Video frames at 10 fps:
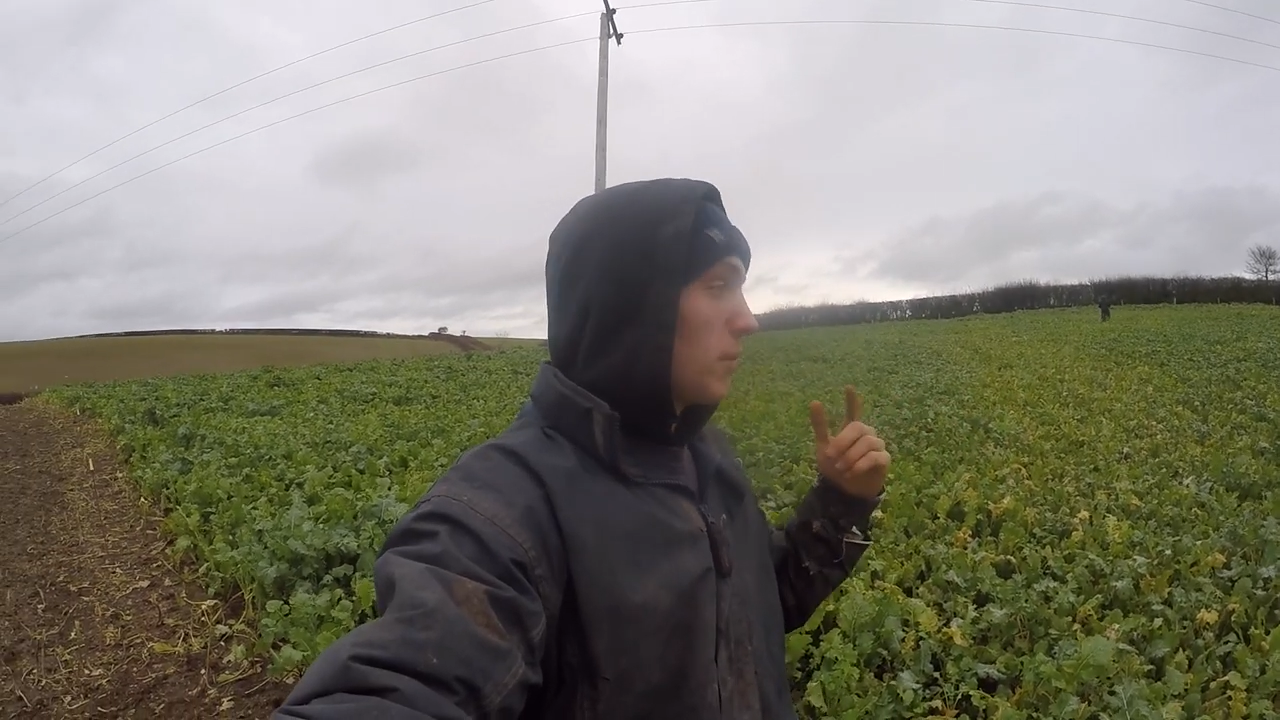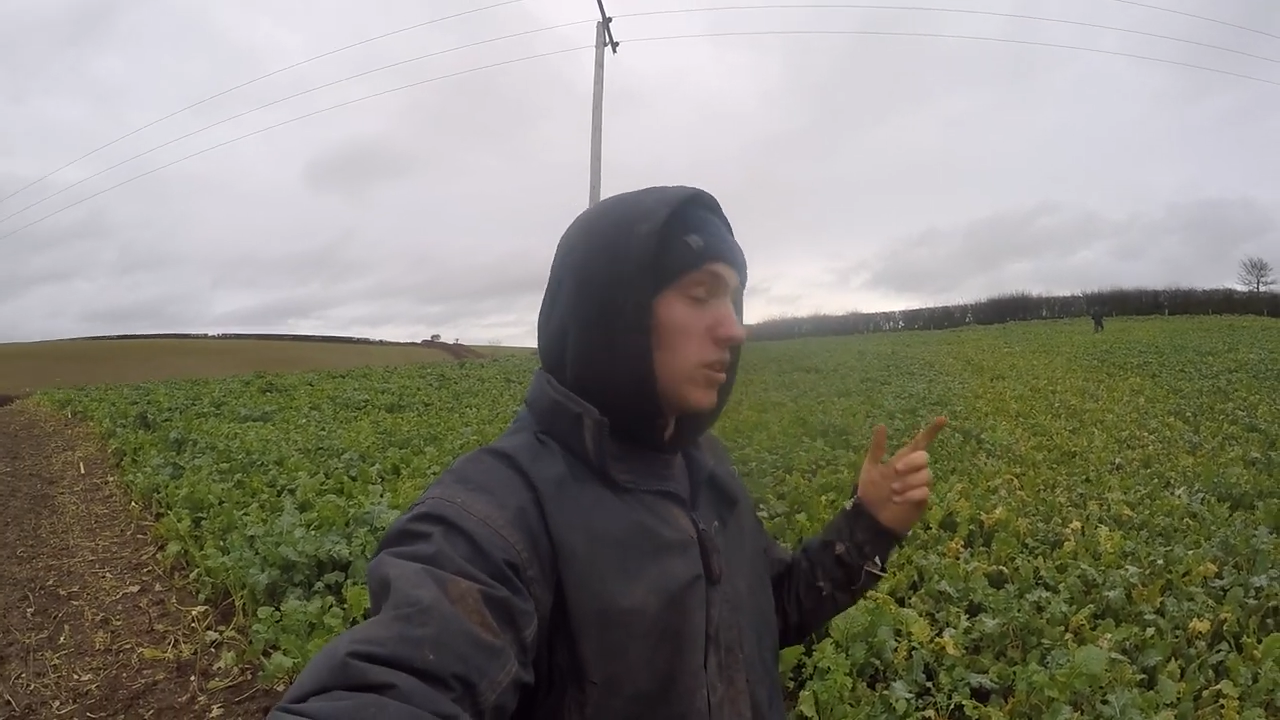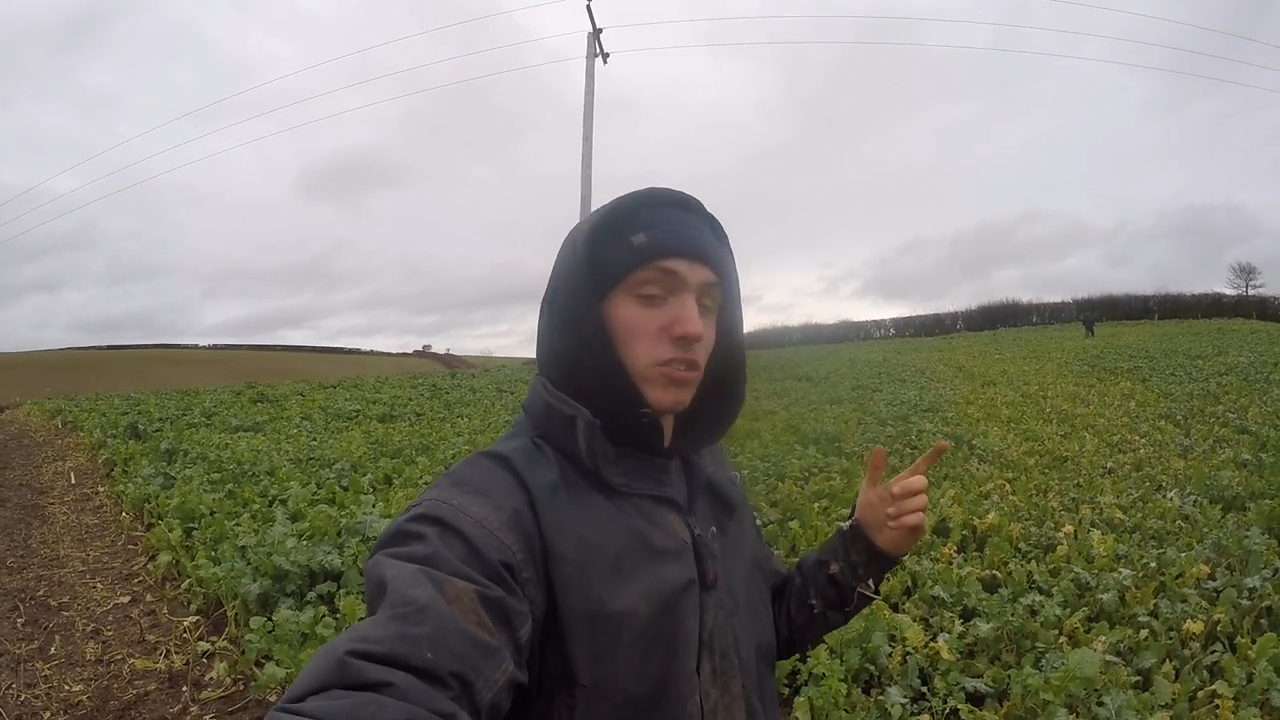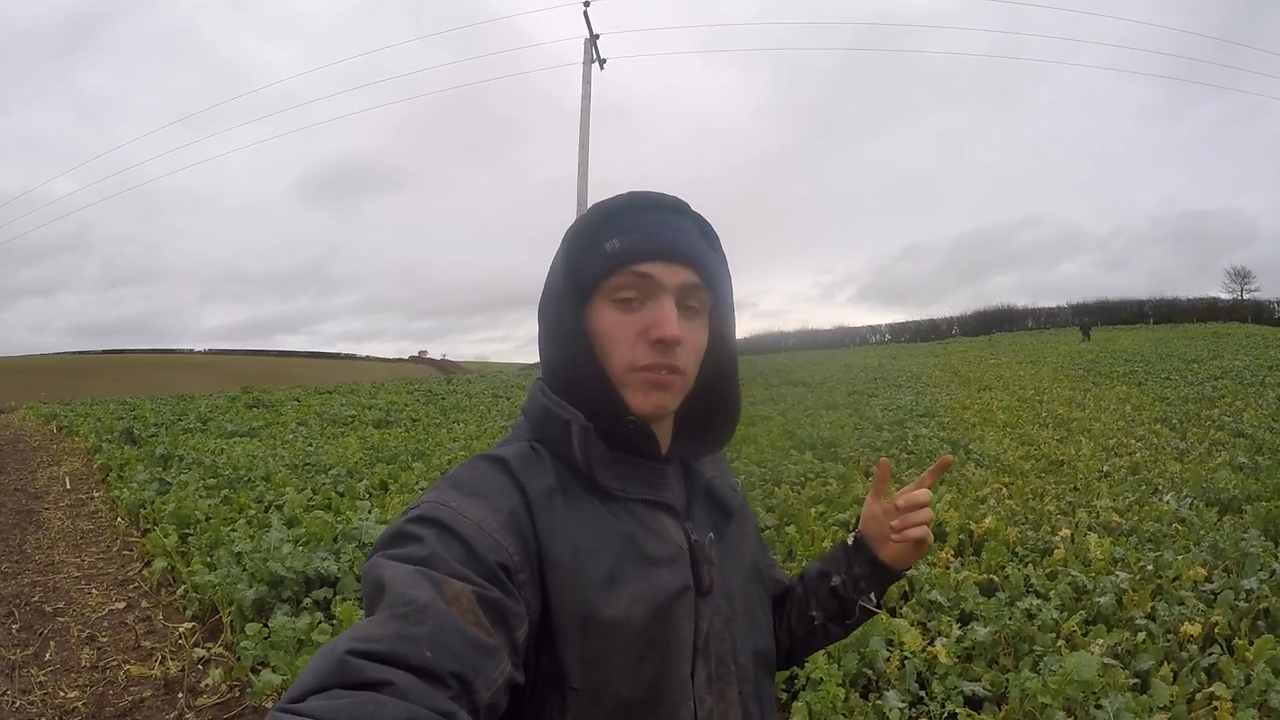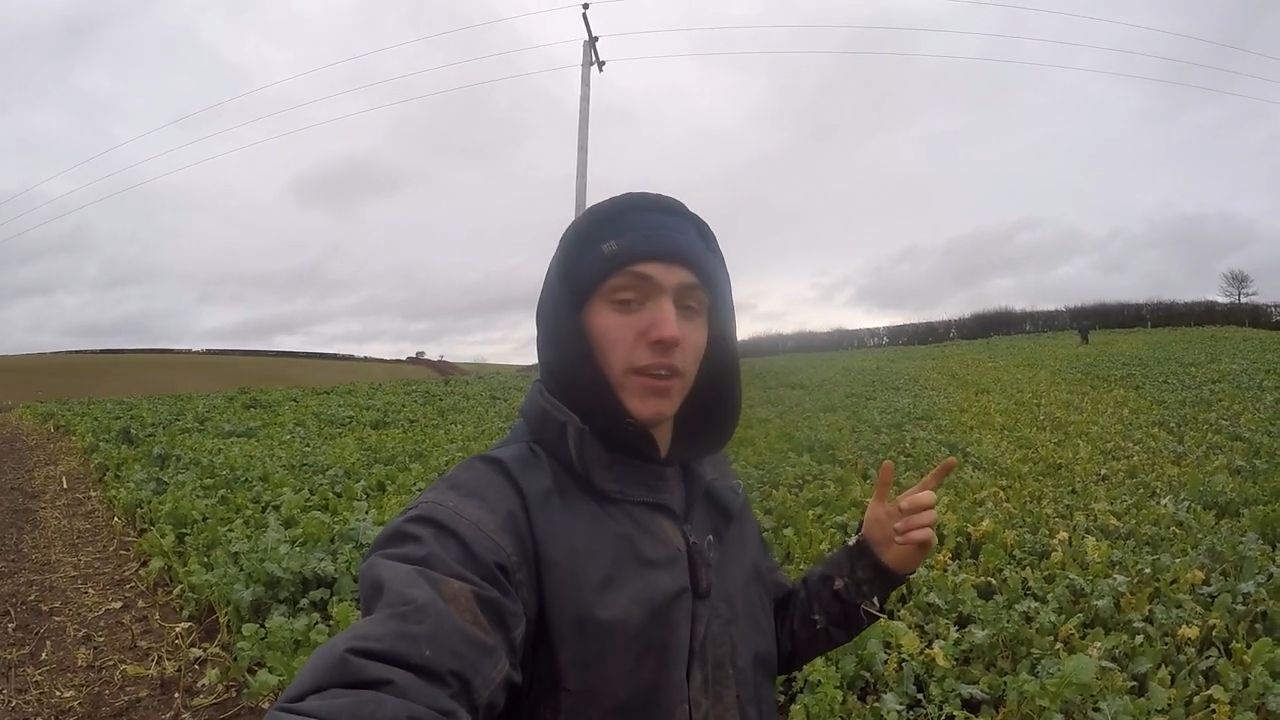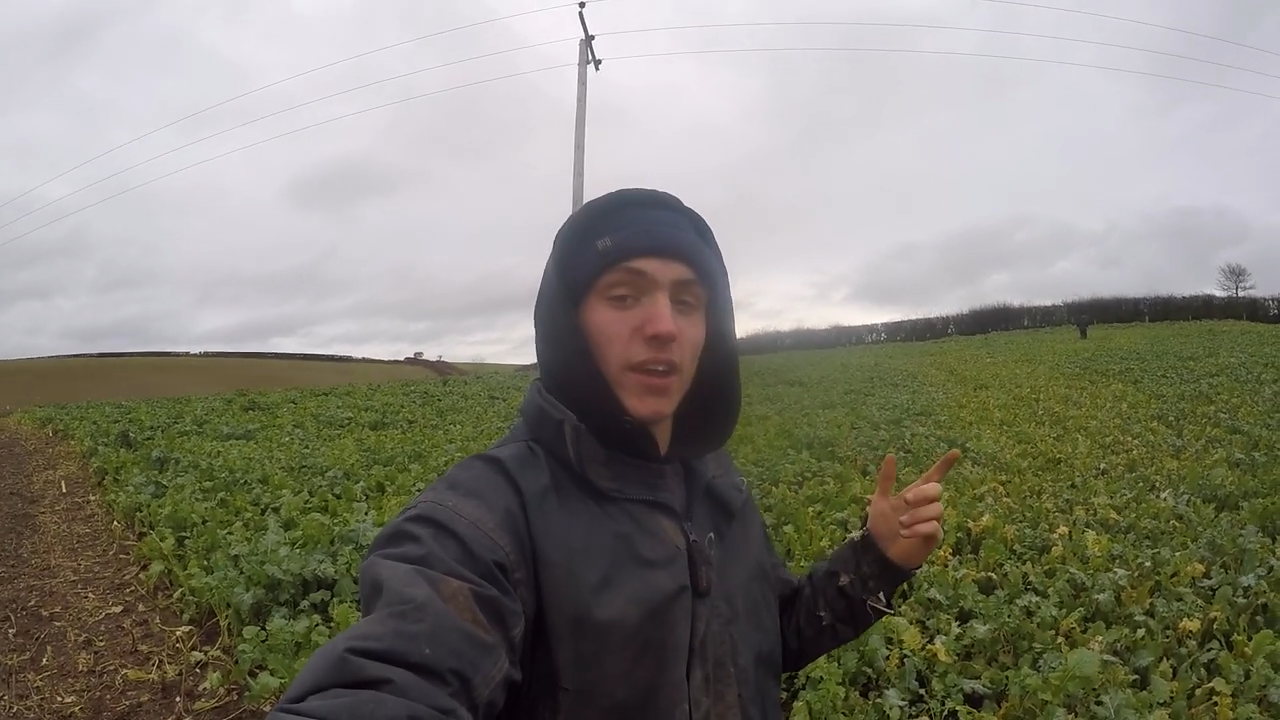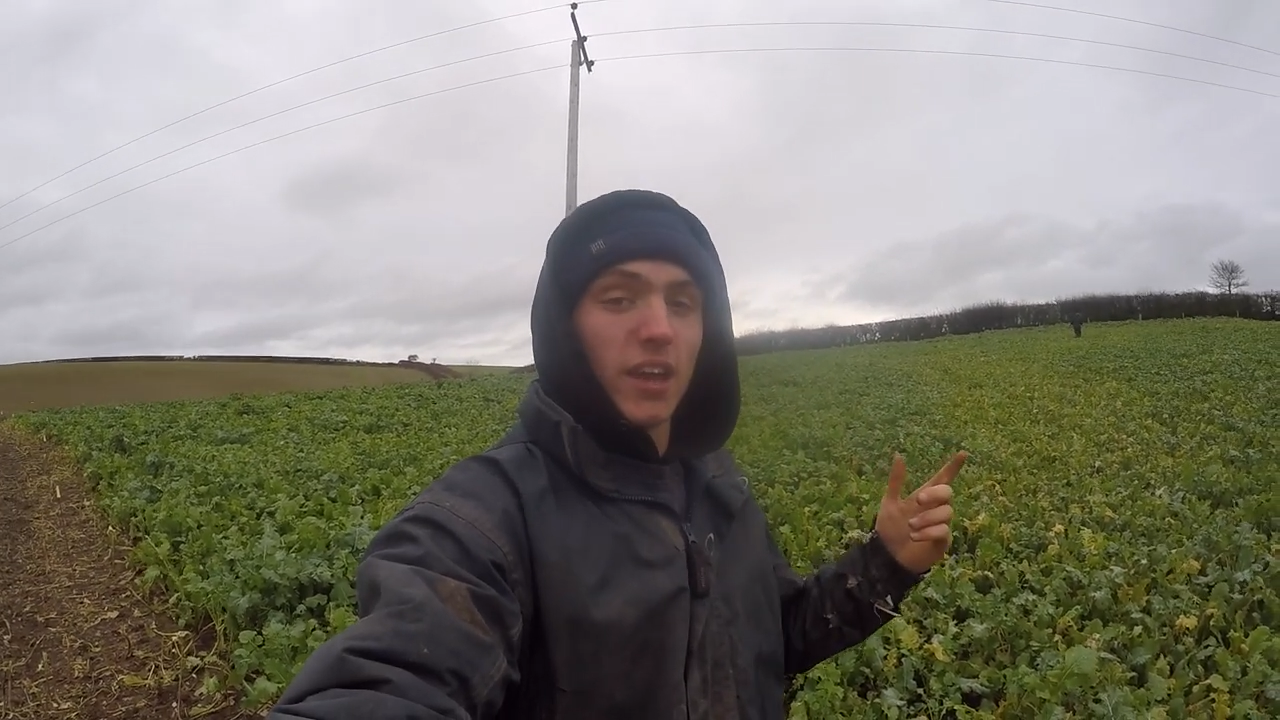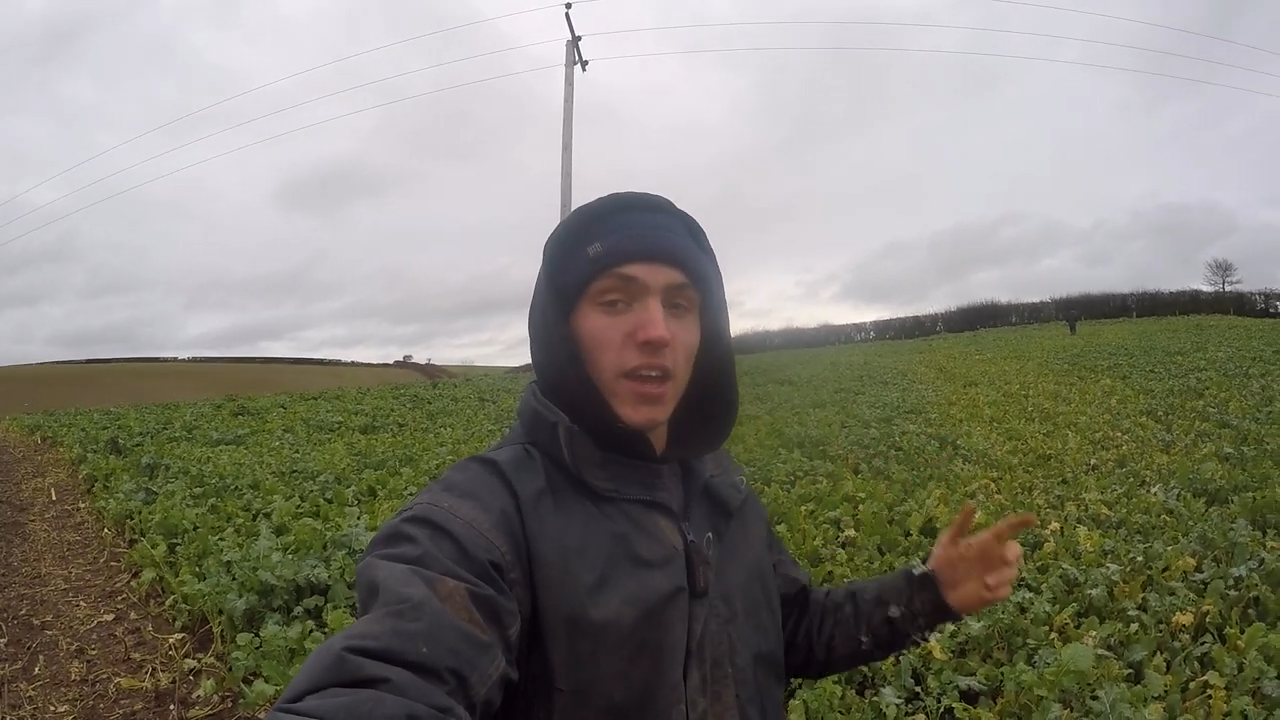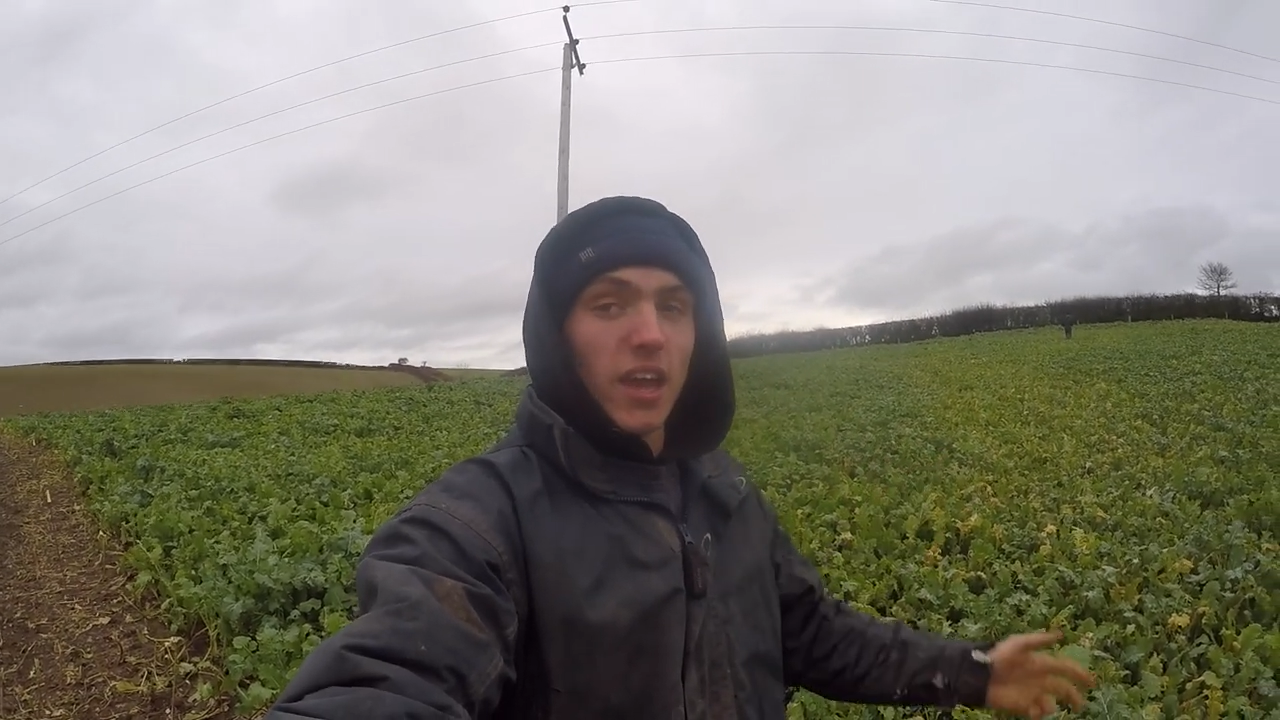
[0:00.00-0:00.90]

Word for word: much of it.